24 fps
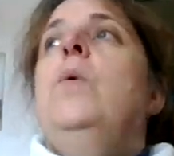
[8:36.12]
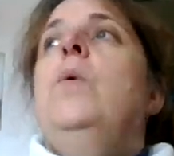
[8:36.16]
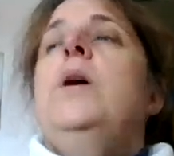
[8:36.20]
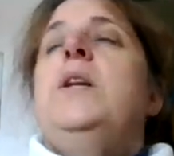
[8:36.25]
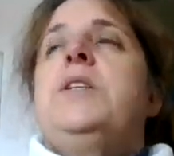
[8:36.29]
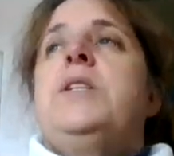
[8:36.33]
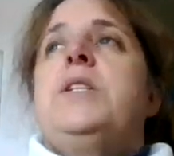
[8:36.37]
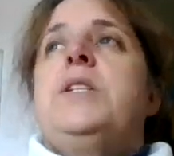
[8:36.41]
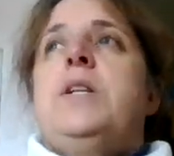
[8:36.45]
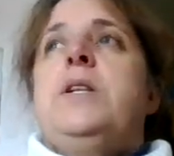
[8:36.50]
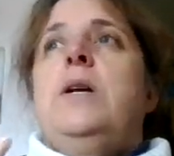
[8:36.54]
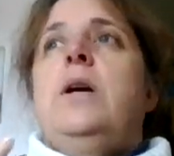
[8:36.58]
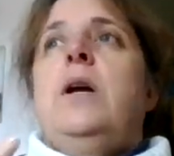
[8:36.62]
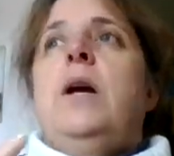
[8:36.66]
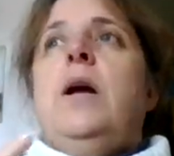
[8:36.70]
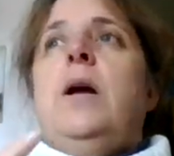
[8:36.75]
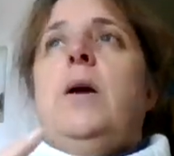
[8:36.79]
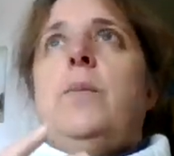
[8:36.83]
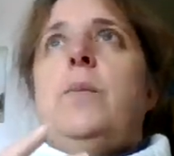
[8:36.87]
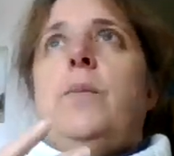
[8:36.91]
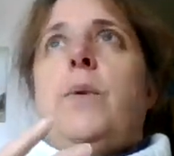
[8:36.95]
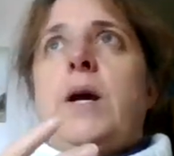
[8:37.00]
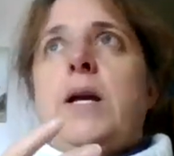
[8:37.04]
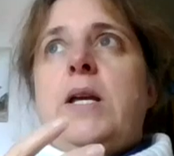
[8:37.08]
which
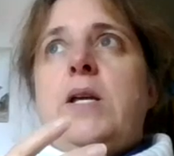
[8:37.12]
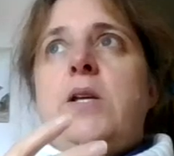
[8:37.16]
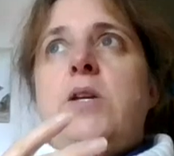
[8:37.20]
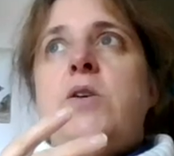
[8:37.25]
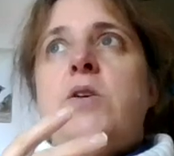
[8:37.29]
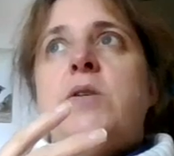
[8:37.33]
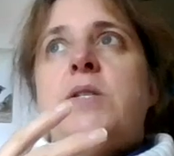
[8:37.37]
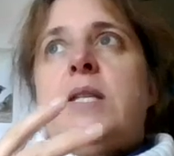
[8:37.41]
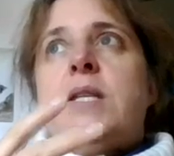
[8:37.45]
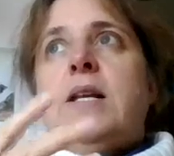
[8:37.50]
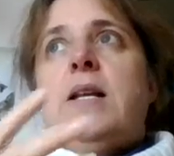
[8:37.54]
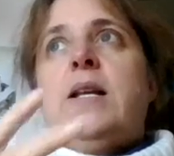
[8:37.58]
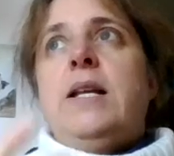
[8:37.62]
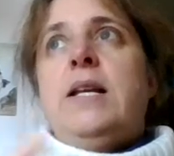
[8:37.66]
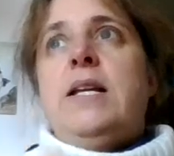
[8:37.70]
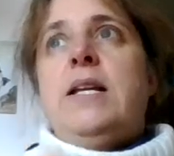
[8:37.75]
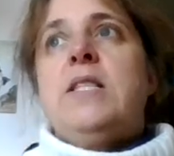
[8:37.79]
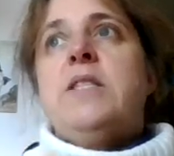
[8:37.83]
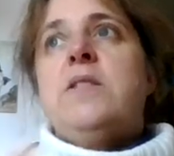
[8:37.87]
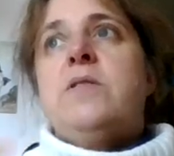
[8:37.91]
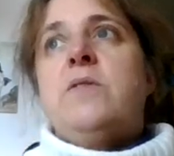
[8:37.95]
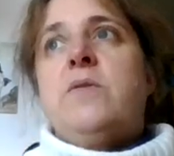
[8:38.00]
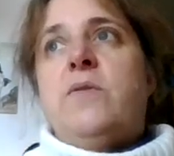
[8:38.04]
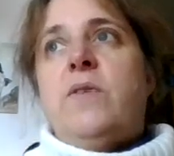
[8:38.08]
by using at
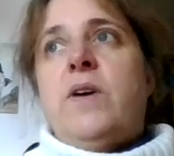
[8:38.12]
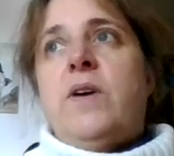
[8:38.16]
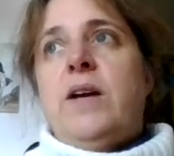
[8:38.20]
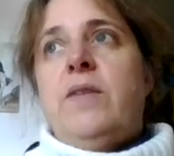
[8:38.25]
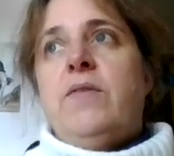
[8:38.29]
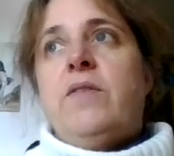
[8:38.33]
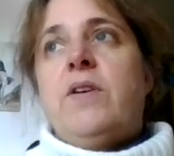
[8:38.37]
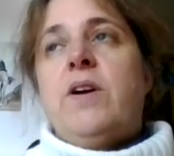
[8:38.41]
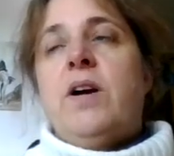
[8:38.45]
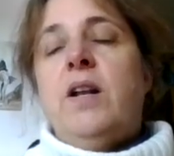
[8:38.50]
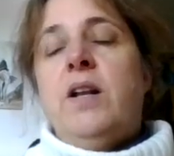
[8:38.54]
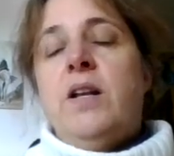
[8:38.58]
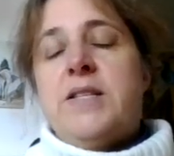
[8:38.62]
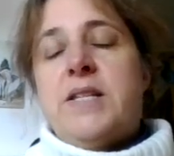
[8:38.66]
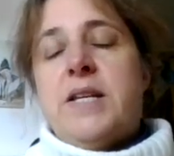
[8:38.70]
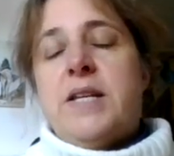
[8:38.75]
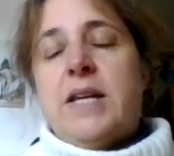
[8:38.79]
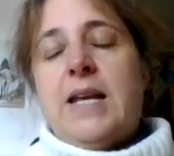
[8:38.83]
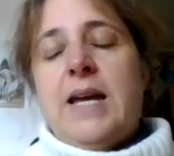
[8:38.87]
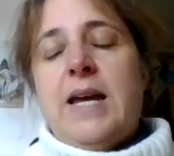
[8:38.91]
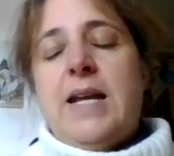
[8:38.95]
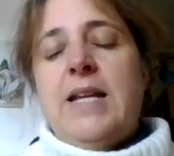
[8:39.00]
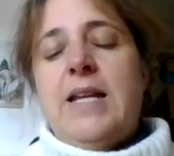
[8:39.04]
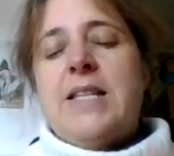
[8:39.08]
least 5 colours,
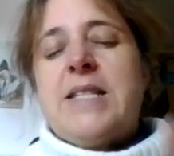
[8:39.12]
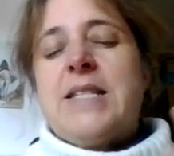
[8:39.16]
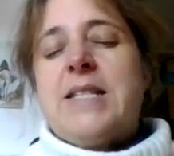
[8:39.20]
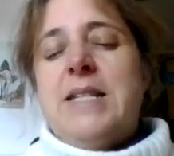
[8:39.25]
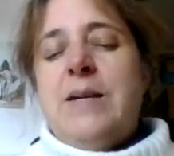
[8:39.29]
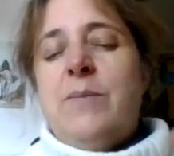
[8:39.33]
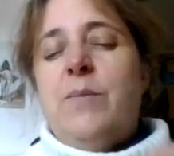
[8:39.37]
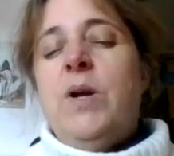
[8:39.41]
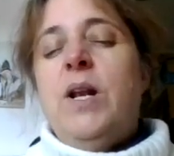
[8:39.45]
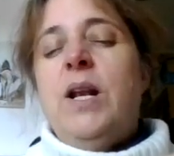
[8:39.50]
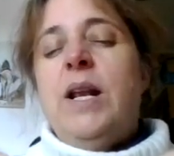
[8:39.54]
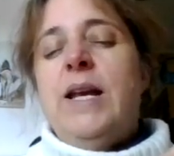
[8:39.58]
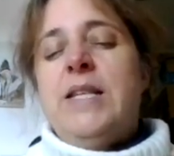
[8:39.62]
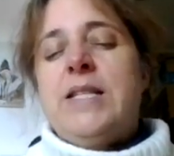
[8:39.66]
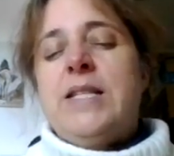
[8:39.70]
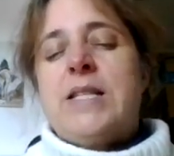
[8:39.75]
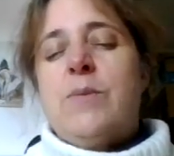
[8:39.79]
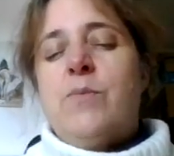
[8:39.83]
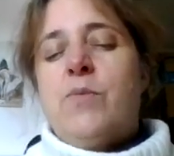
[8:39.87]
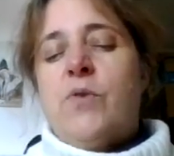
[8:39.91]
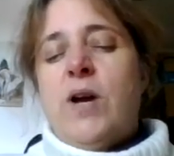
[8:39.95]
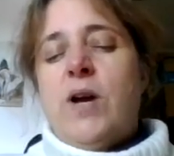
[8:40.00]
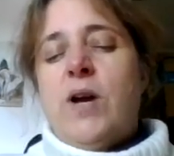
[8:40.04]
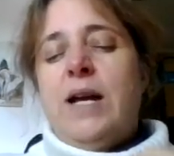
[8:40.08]
again, it stimulates
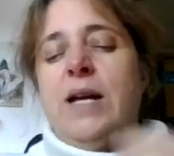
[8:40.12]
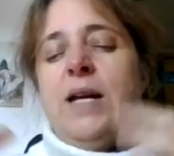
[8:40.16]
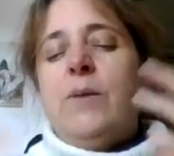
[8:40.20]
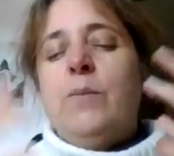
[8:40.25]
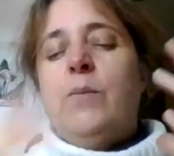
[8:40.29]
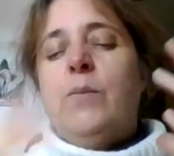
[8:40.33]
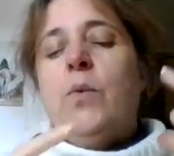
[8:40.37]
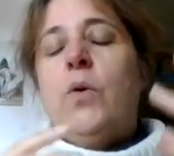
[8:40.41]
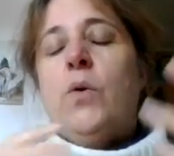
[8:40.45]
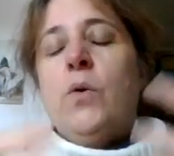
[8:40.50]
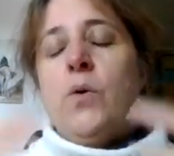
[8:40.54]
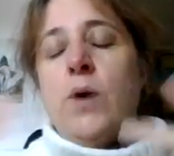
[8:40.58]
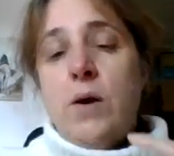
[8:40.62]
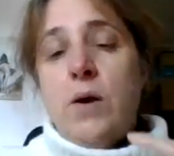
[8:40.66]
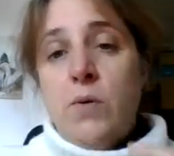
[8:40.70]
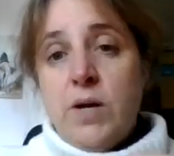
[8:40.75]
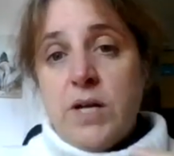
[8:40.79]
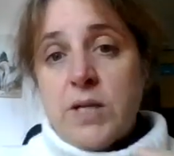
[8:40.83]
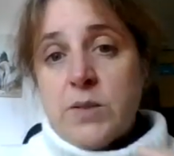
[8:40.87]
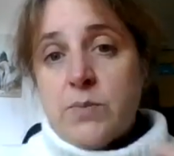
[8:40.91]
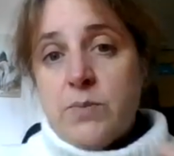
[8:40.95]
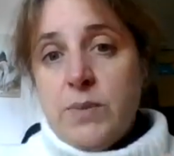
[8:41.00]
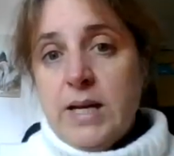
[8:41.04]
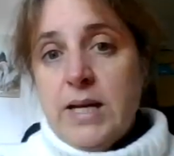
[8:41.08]
the brain in more
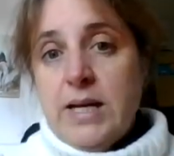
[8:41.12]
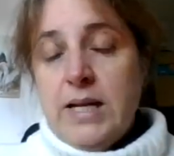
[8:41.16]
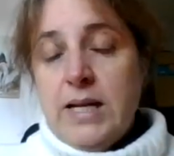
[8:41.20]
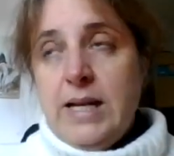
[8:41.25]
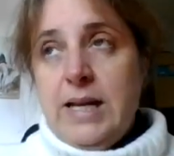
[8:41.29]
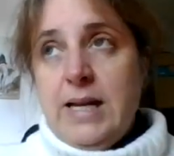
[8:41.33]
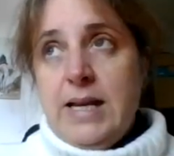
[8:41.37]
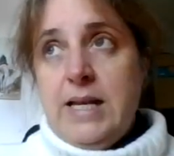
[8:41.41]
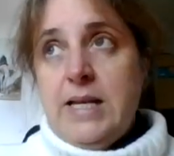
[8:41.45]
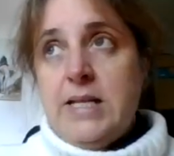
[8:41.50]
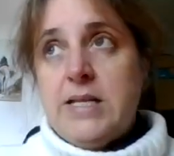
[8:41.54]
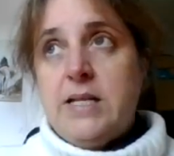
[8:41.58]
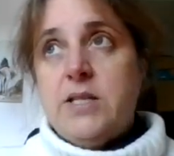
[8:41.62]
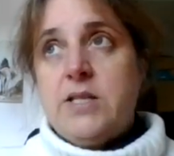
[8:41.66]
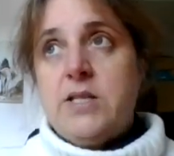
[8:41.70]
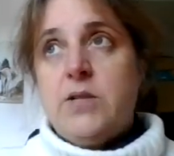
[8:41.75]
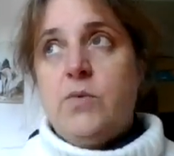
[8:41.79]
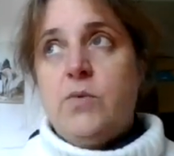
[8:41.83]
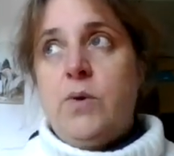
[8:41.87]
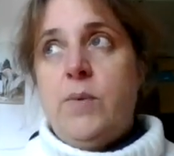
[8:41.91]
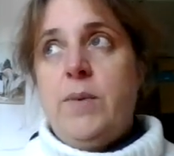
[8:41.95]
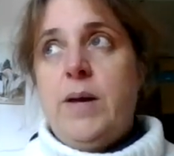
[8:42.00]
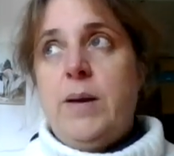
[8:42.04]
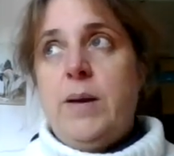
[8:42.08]
areas, making it easier
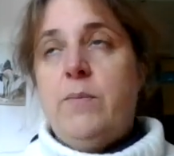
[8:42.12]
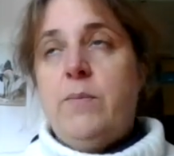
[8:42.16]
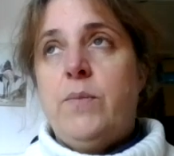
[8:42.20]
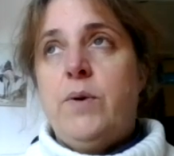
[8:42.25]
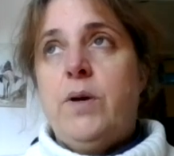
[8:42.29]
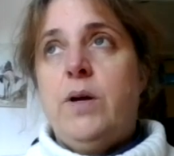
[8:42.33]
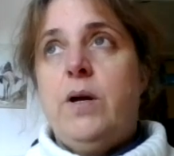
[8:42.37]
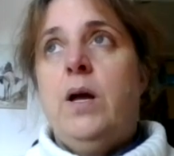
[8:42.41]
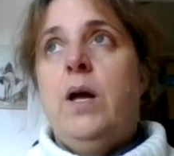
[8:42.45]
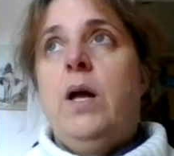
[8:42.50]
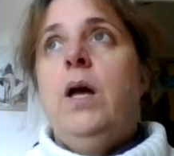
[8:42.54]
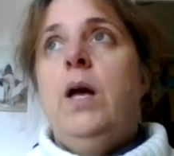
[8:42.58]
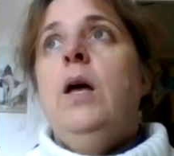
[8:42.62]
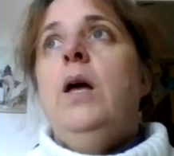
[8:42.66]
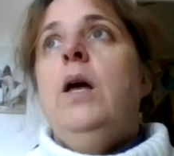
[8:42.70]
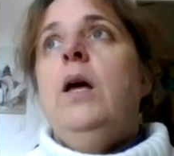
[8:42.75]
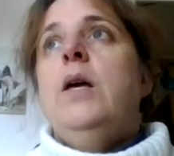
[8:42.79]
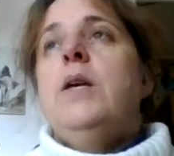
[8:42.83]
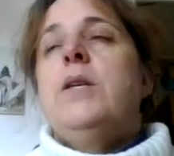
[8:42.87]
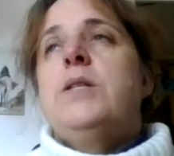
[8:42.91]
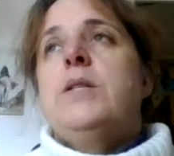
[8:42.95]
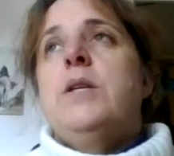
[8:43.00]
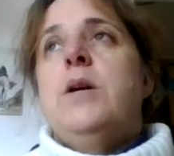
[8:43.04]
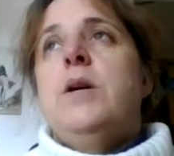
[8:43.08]
to remember.
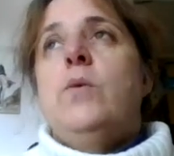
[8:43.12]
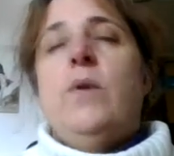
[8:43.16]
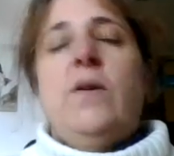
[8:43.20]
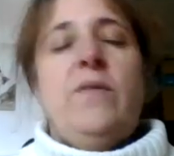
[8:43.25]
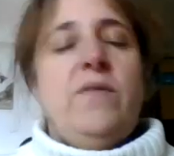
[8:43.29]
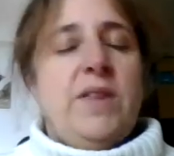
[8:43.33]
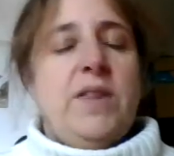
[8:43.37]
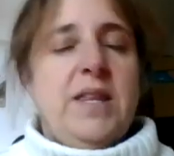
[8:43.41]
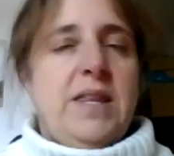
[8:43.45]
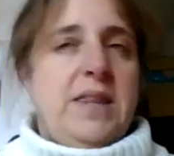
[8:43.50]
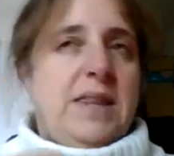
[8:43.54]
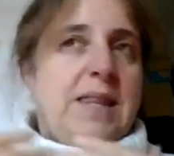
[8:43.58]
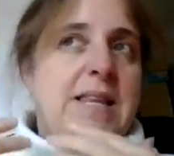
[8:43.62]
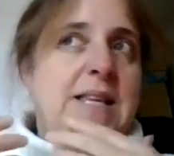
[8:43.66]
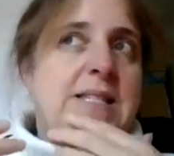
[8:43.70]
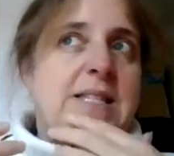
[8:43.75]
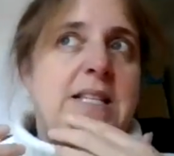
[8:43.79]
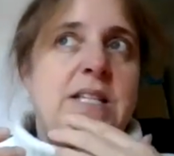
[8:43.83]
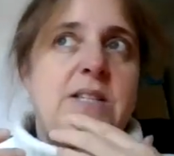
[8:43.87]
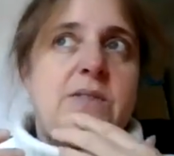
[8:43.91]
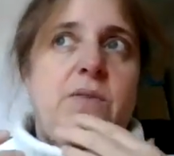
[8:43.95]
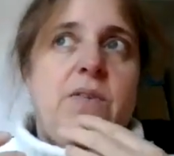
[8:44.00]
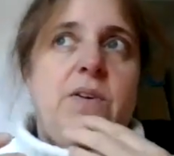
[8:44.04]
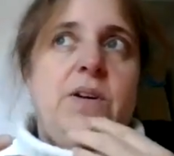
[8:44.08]
So whether
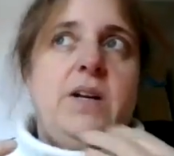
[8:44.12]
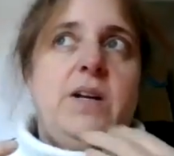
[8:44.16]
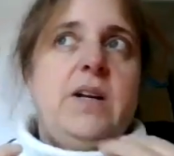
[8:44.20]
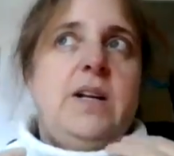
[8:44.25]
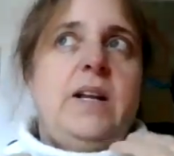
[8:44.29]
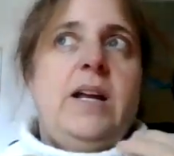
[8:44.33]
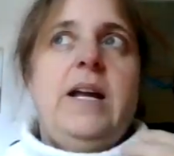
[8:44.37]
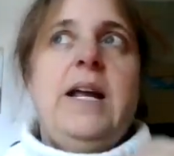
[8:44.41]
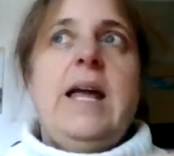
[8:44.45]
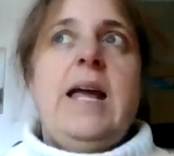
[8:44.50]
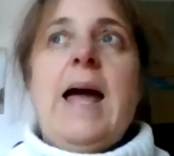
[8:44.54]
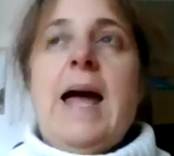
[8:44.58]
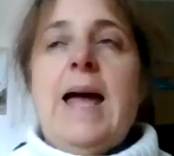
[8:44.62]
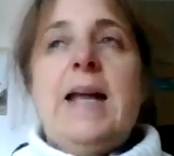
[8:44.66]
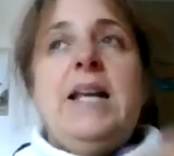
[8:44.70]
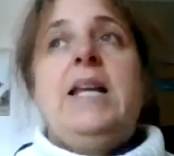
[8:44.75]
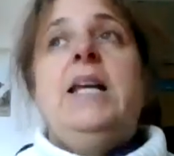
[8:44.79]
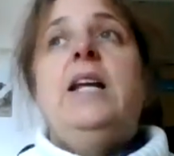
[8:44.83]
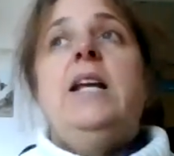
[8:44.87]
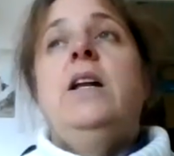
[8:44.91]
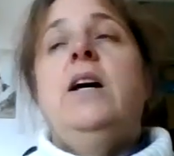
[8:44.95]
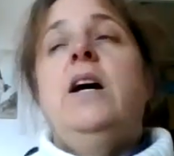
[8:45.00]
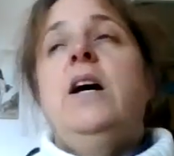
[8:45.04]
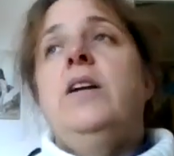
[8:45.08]
this is for kind of like
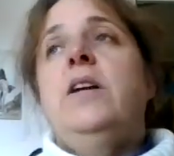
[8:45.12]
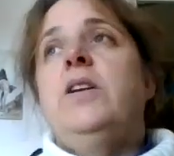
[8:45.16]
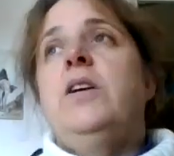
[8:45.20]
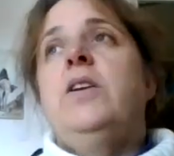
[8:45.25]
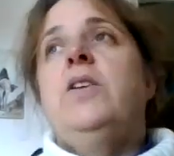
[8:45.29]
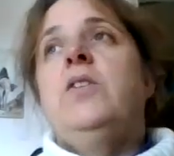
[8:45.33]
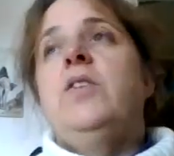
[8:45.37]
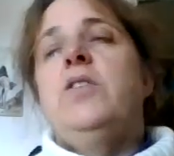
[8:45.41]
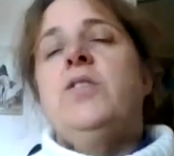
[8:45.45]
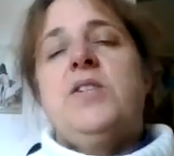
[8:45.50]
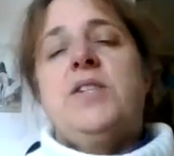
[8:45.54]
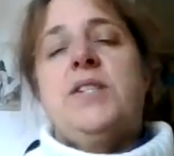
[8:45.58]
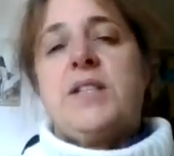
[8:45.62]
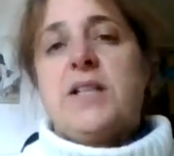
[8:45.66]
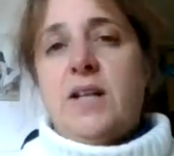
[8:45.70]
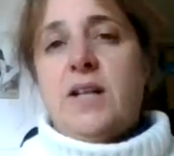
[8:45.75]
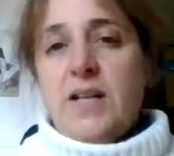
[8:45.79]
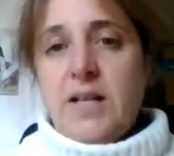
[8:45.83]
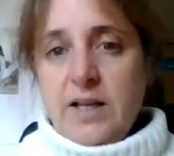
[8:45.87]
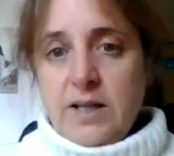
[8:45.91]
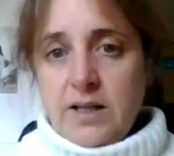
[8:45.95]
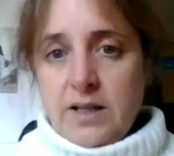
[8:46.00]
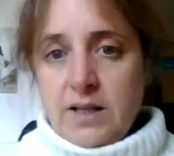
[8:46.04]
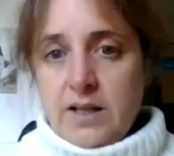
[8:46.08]
any learner, not just
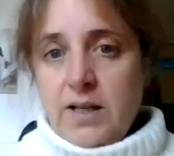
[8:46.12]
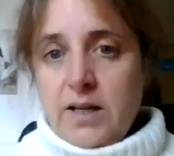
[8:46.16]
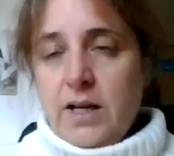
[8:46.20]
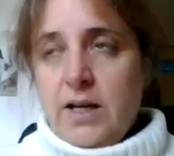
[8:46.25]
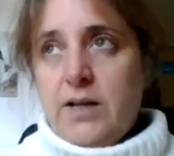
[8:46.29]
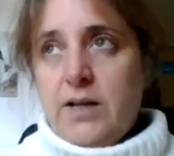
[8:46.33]
kind of like